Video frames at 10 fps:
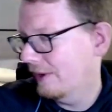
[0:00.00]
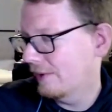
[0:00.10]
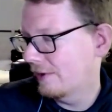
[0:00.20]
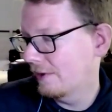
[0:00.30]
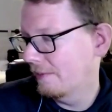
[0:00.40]
We
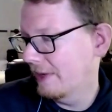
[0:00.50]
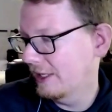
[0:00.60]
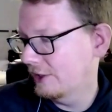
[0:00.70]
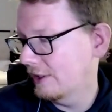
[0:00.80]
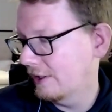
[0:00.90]
will
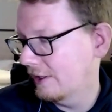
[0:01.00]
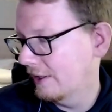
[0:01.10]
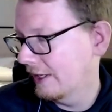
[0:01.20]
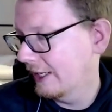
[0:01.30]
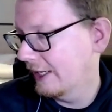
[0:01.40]
make
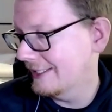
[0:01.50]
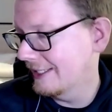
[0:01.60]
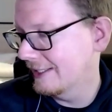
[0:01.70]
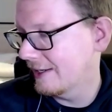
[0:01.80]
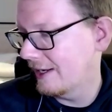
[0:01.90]
sure
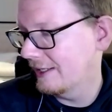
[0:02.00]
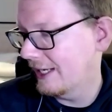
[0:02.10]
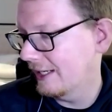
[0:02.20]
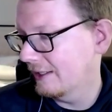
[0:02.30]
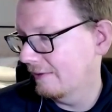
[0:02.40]
Cassie's
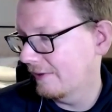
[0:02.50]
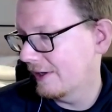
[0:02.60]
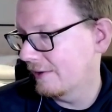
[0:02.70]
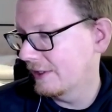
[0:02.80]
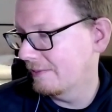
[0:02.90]
contact
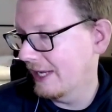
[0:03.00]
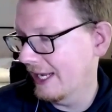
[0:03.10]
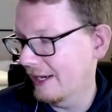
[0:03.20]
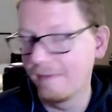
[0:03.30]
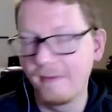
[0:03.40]
info is
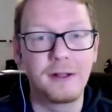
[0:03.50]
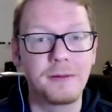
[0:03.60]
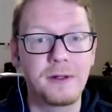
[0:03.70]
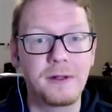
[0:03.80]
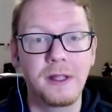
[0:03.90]
made
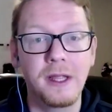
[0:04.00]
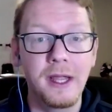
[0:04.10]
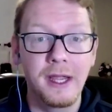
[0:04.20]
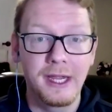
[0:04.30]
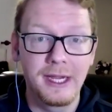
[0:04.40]
available
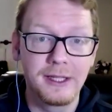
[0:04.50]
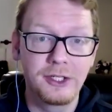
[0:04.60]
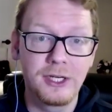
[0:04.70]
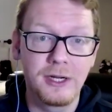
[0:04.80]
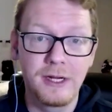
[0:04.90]
in
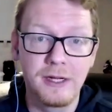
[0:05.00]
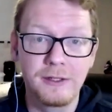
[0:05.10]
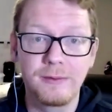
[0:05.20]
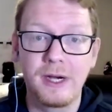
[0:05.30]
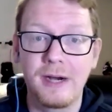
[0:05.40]
the show
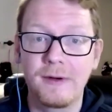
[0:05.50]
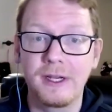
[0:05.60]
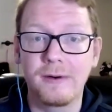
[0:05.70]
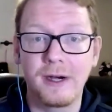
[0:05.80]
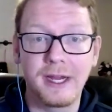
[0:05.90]
notes
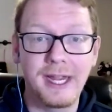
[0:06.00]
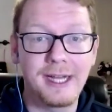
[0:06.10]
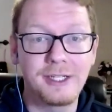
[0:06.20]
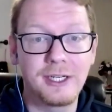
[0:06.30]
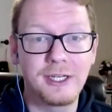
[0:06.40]
wherever you are
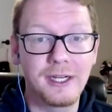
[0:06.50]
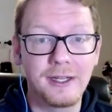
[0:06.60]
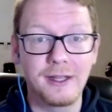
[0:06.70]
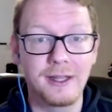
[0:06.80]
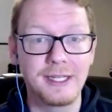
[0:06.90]

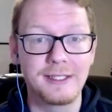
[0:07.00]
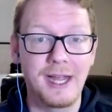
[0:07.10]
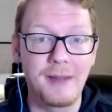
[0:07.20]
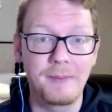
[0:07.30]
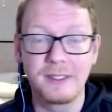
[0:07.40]
catching this
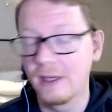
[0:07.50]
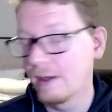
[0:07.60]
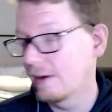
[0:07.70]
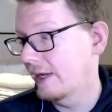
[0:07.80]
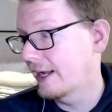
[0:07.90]

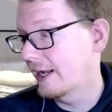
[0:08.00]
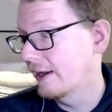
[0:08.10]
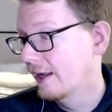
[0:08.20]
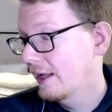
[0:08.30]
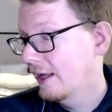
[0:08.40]
episode.
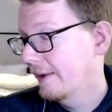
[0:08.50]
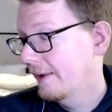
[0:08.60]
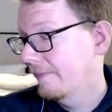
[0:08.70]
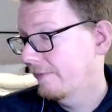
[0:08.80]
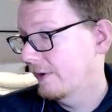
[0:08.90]
And
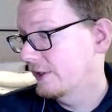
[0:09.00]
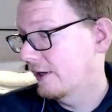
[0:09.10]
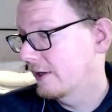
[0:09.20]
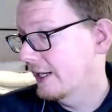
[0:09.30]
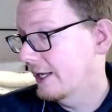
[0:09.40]
folks,
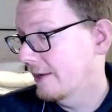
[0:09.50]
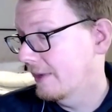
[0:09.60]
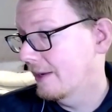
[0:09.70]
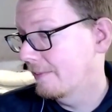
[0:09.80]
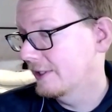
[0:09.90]
y'all can hit
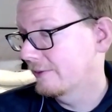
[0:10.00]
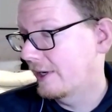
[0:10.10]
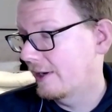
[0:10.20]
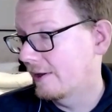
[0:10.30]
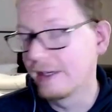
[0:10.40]
me up as
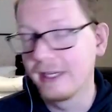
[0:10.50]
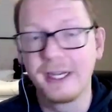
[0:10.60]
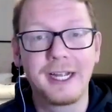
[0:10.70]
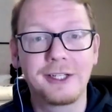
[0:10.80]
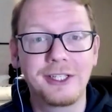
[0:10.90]
well. I'll
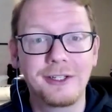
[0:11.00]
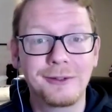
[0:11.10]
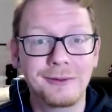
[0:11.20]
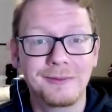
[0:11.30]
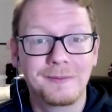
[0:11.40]
connect
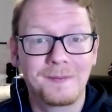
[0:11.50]
you.